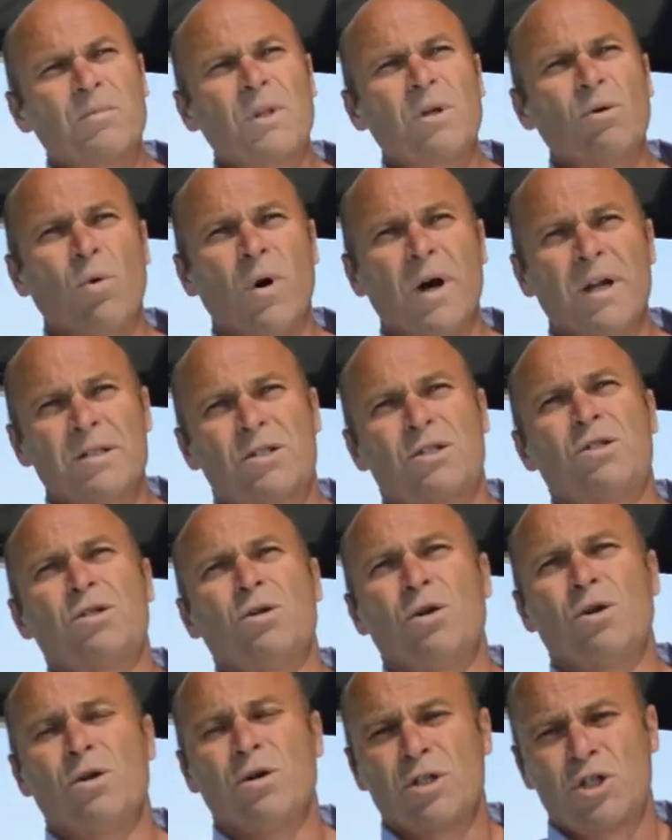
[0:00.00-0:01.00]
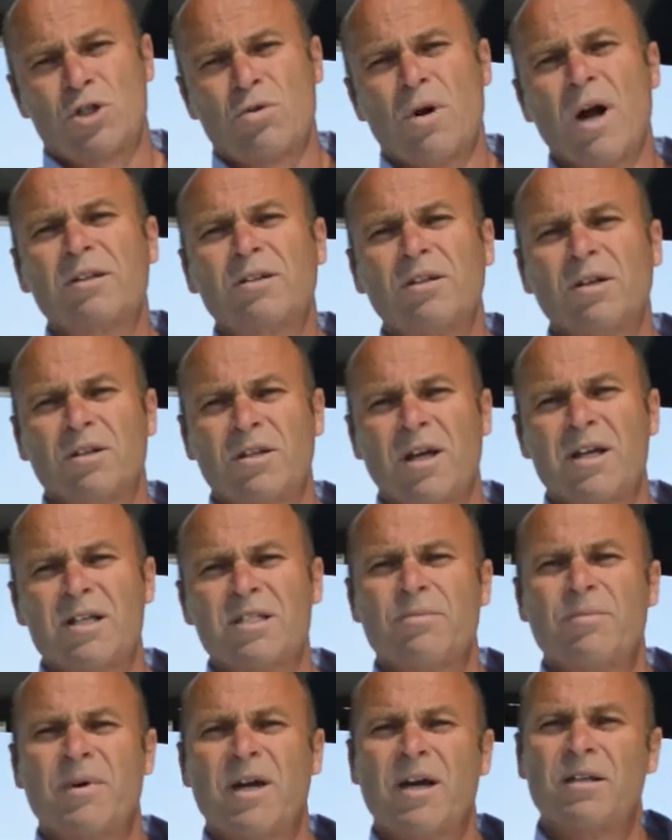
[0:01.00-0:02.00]
once your instructor takes
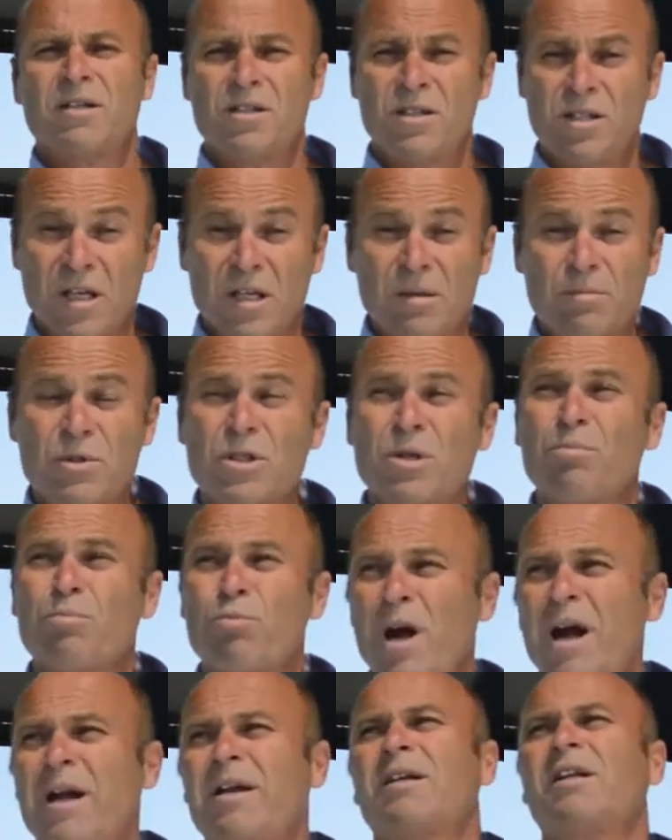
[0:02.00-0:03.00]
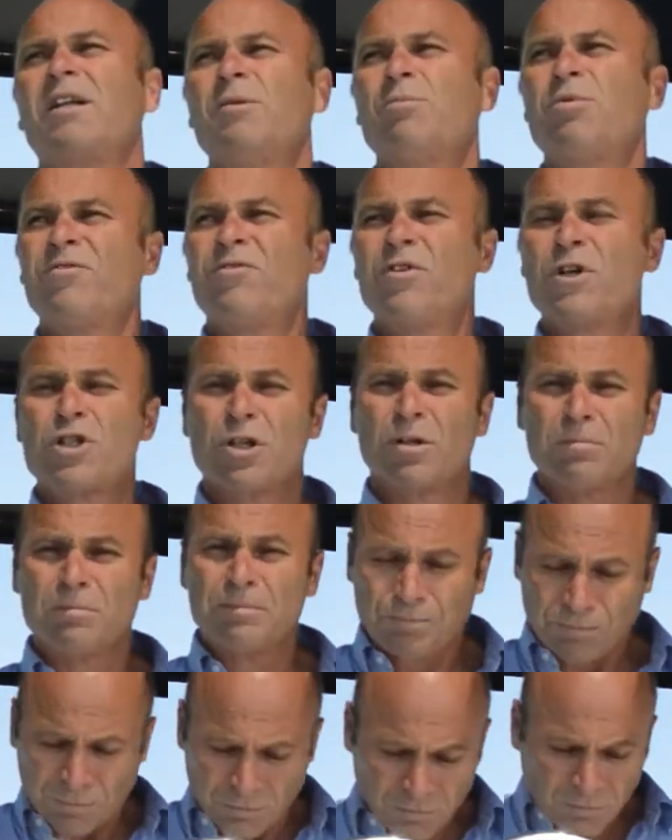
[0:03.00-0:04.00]
them out and deems them practically proficient,
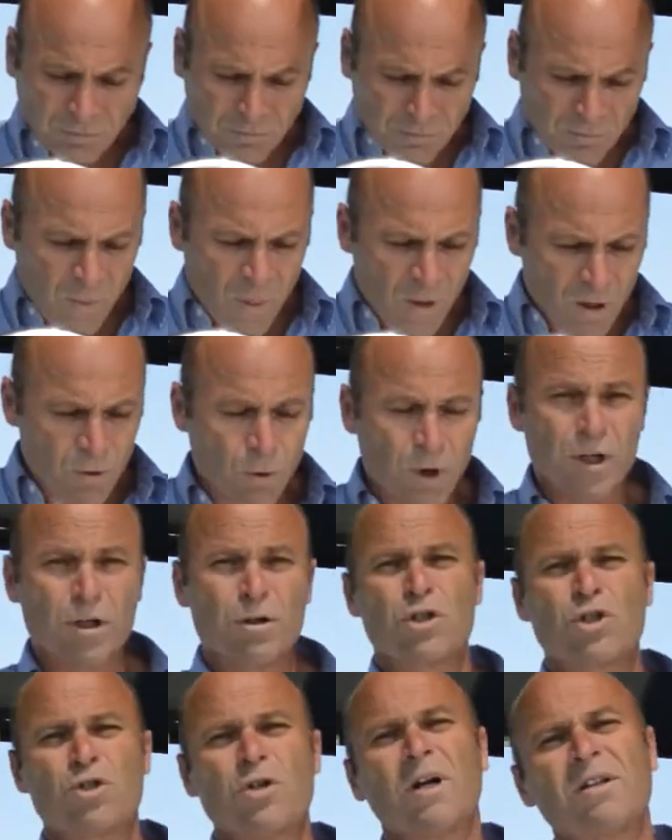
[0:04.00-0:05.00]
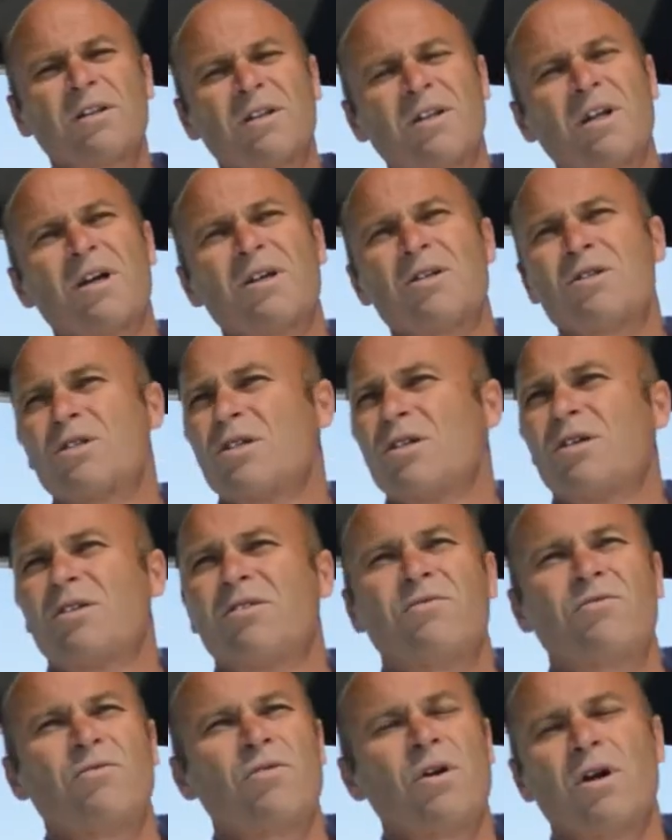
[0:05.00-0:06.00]
what your instructor does
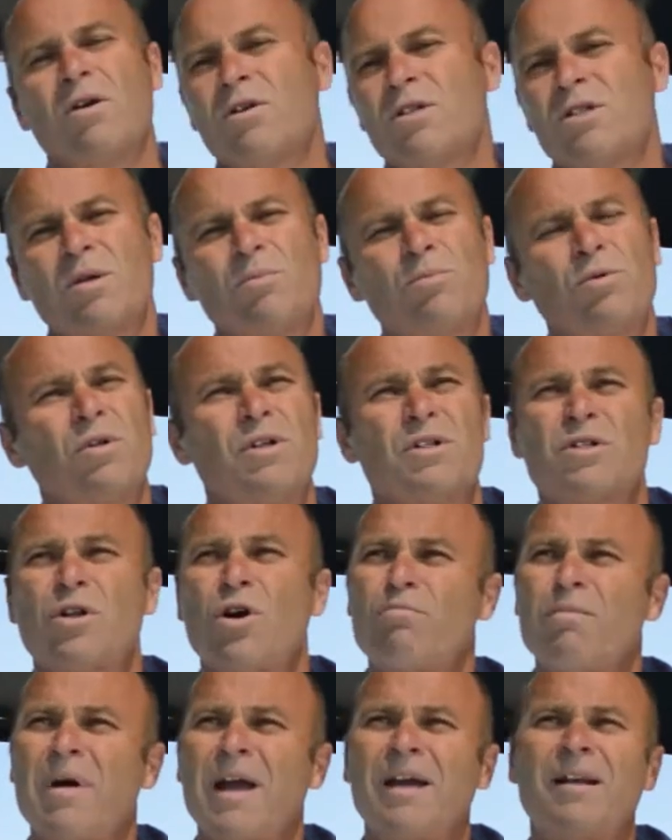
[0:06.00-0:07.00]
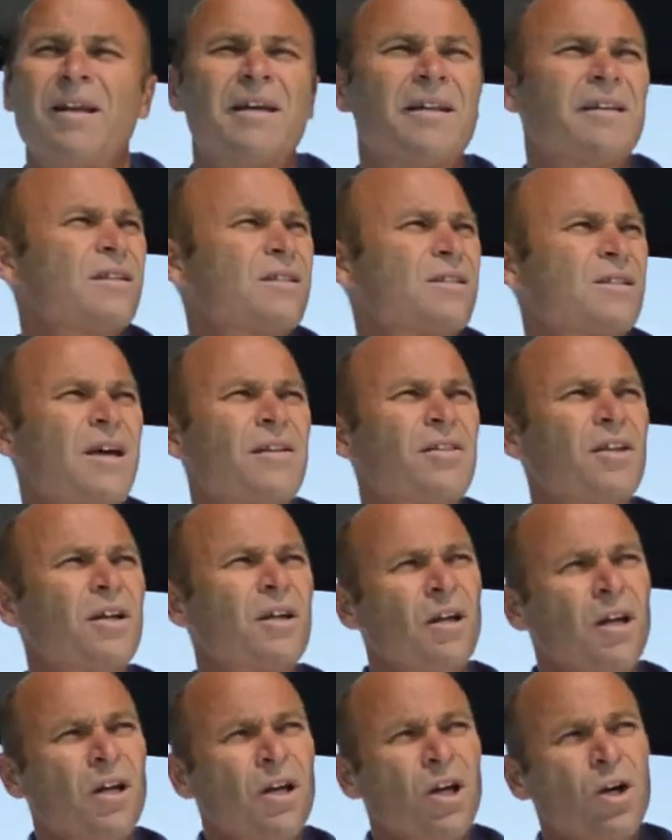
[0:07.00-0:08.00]
is very simple. There's no mailing, there's nothing.